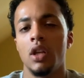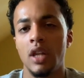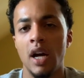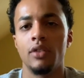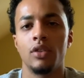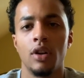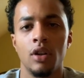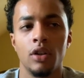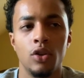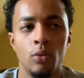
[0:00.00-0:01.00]
that's
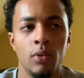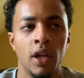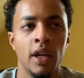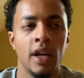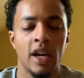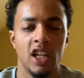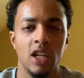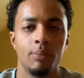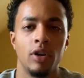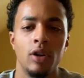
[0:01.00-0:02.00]
gonna accumulate and
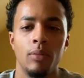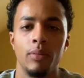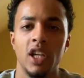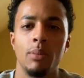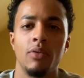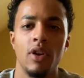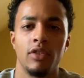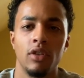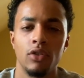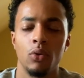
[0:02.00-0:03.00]
keep
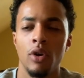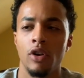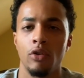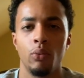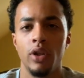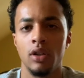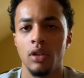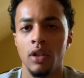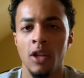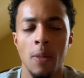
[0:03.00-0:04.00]
investing into it on a
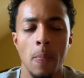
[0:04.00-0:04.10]
weekly